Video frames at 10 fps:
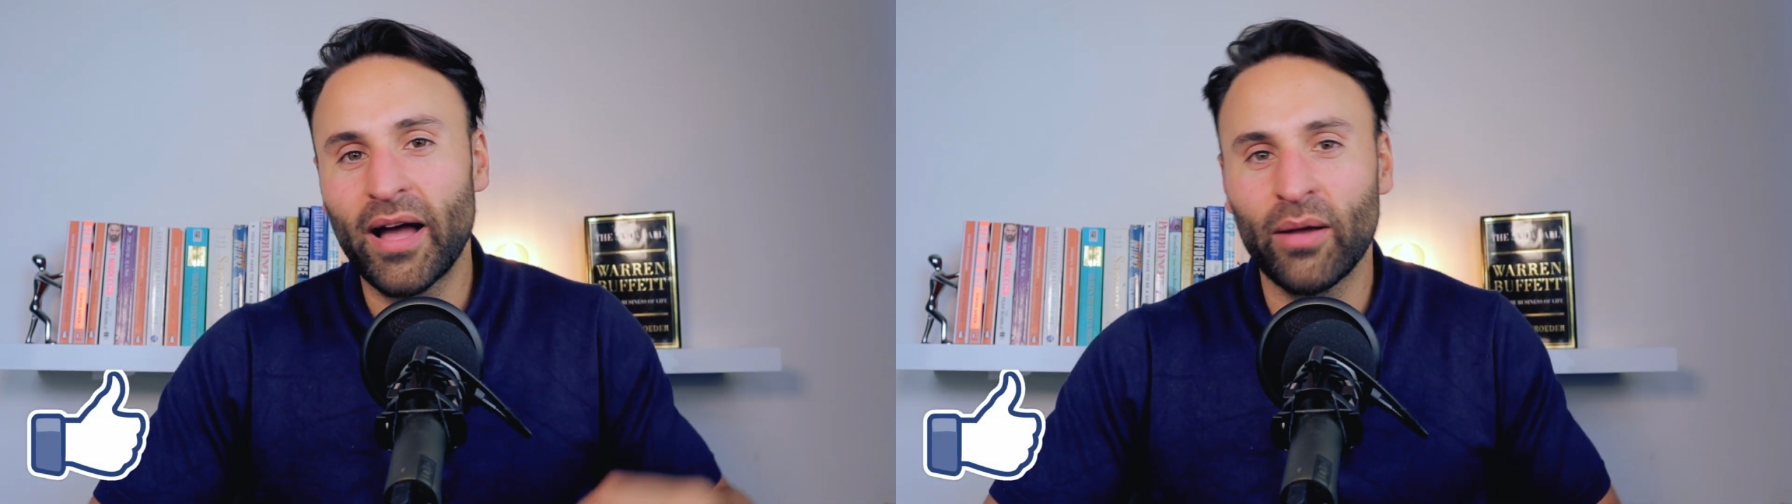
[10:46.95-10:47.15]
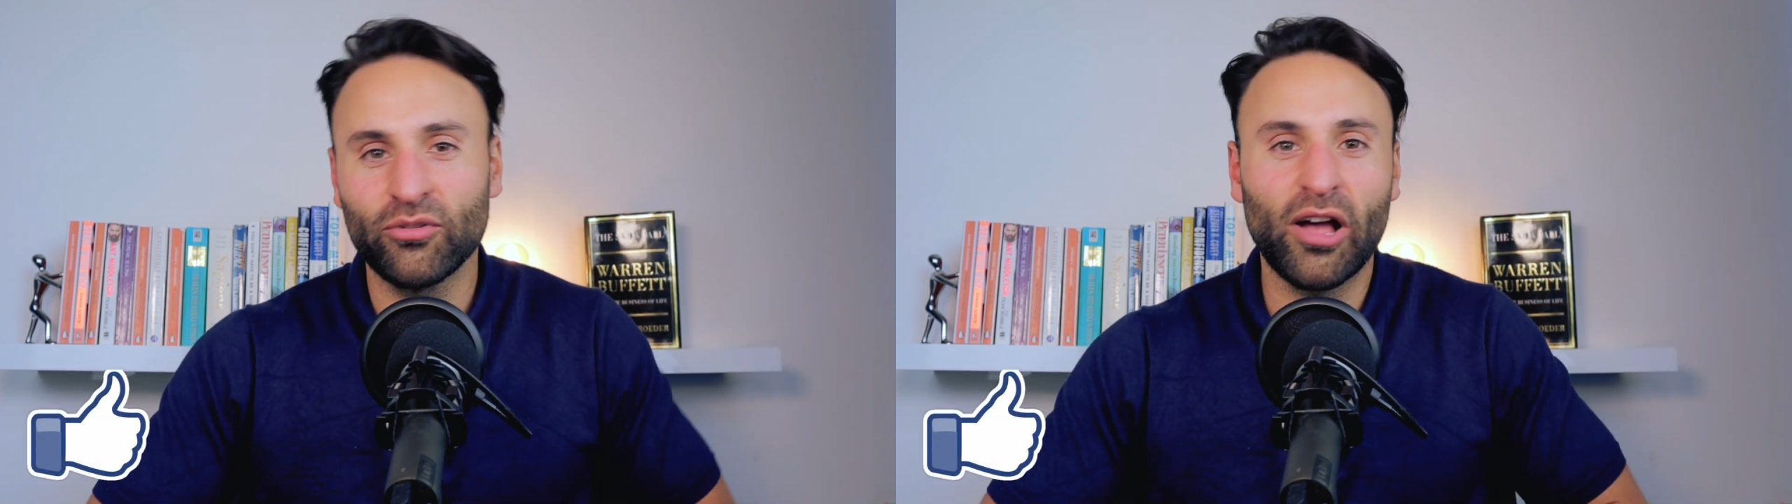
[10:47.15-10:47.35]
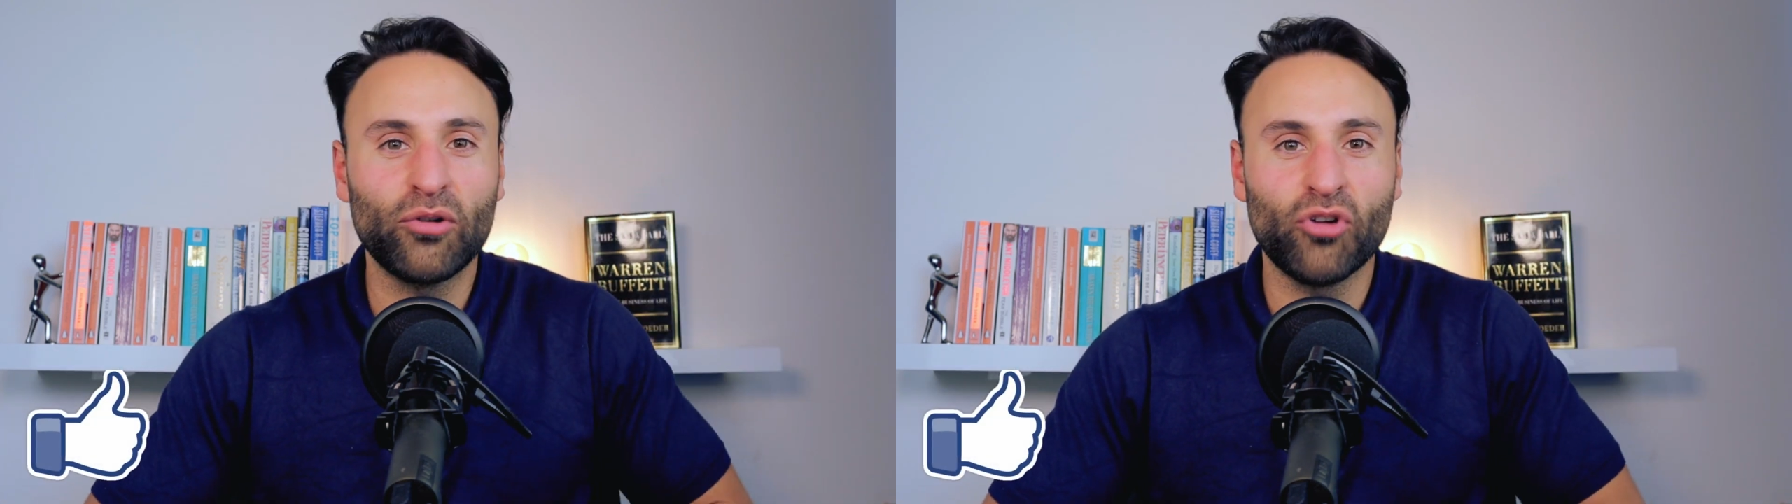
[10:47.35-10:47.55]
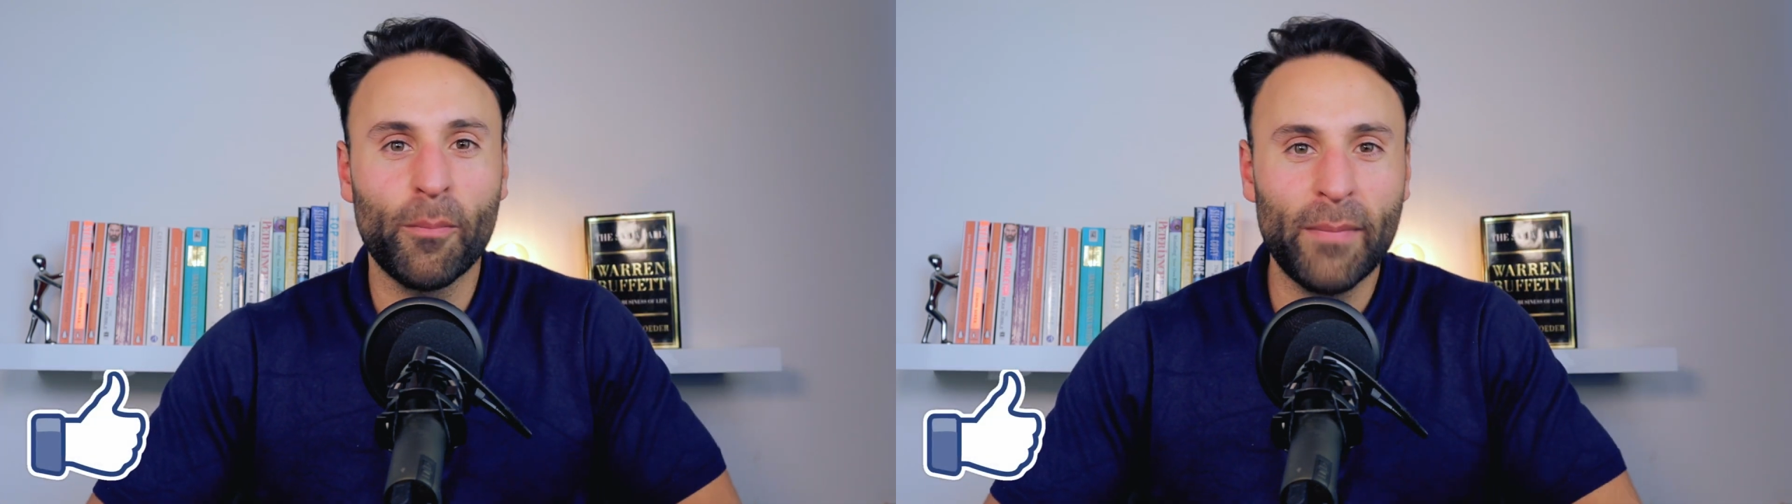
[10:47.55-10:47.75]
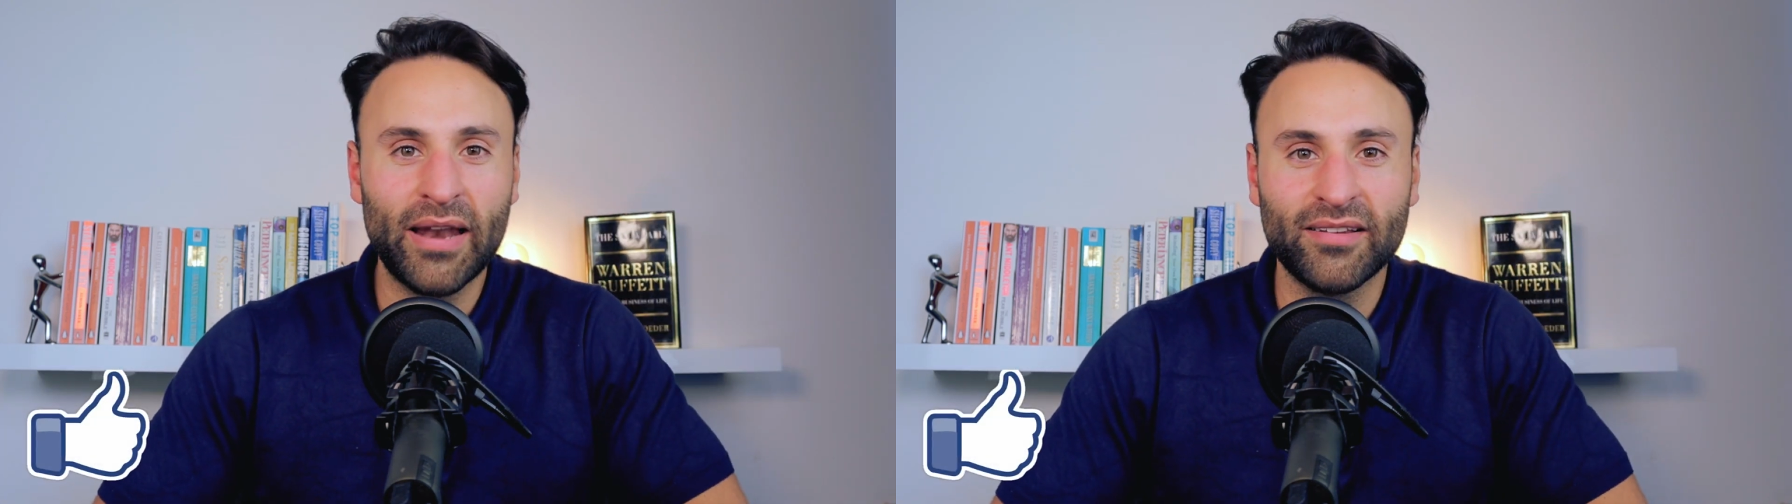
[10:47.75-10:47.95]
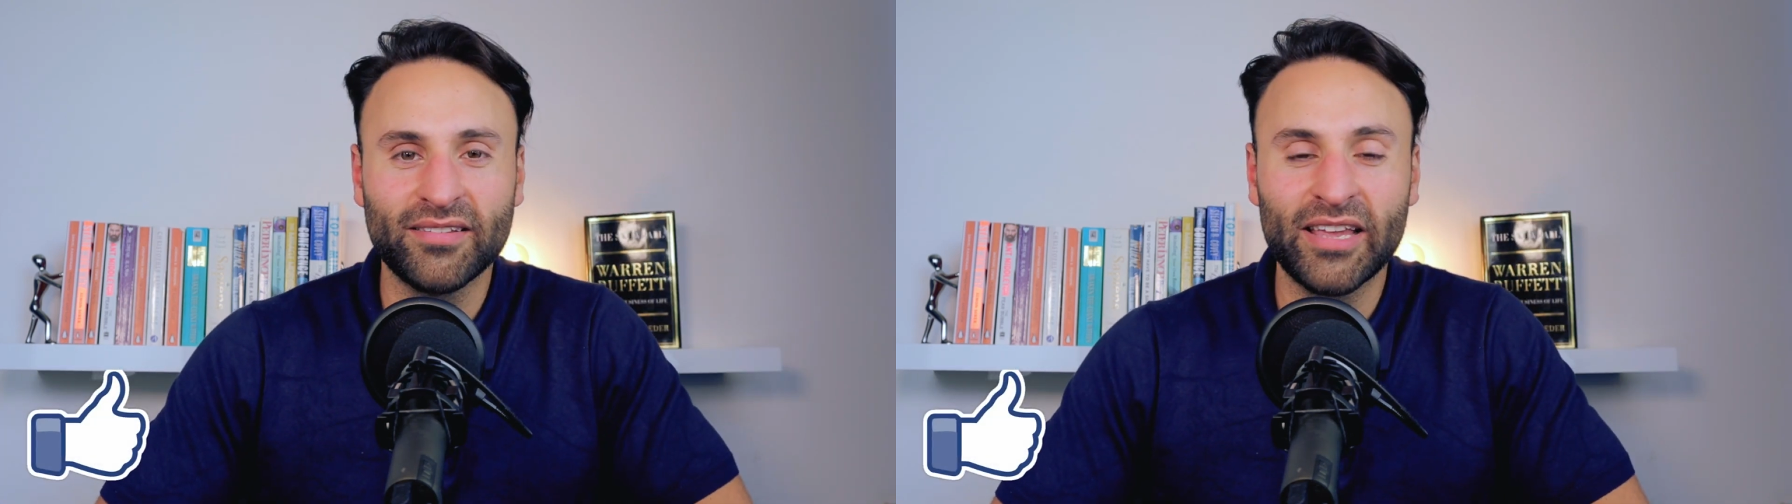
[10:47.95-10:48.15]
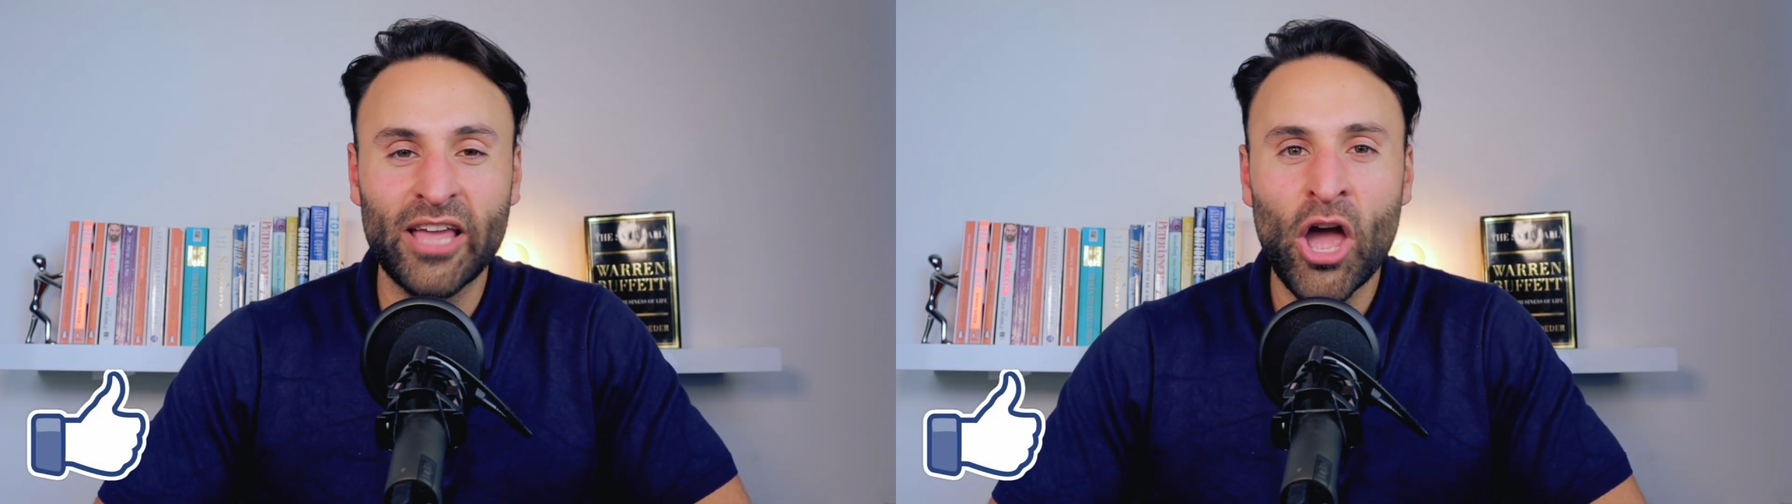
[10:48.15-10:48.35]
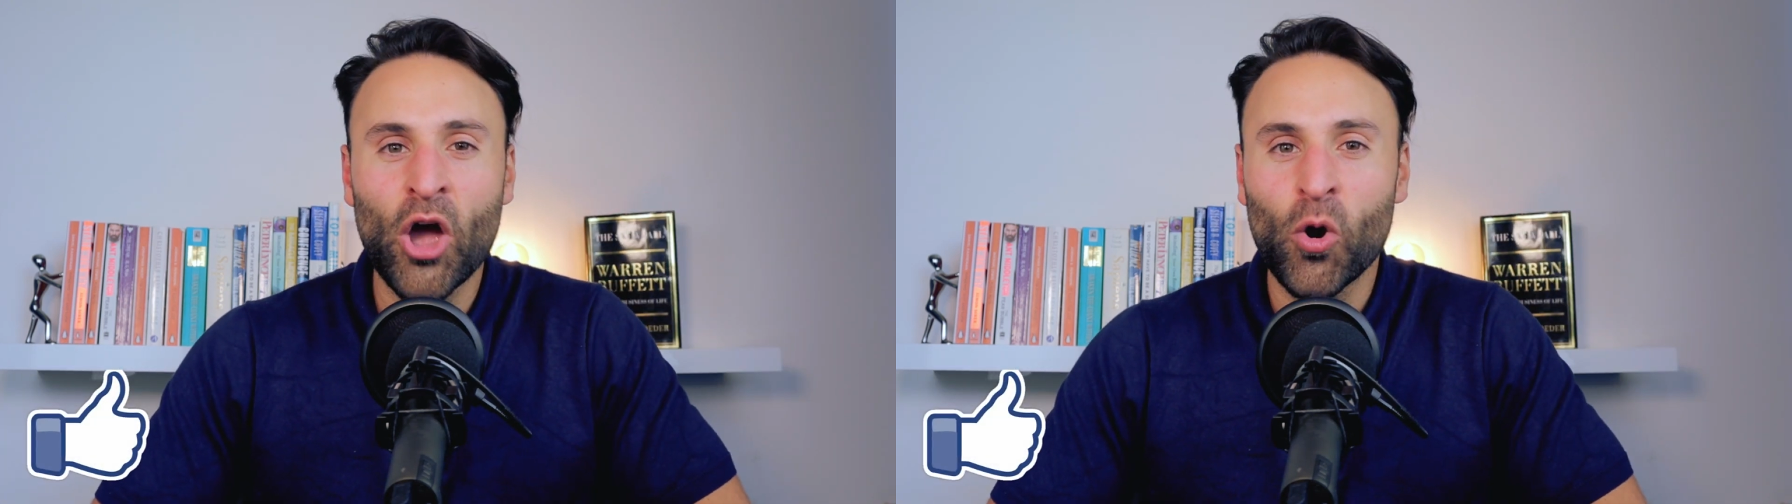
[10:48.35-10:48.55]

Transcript: It helps out tremendously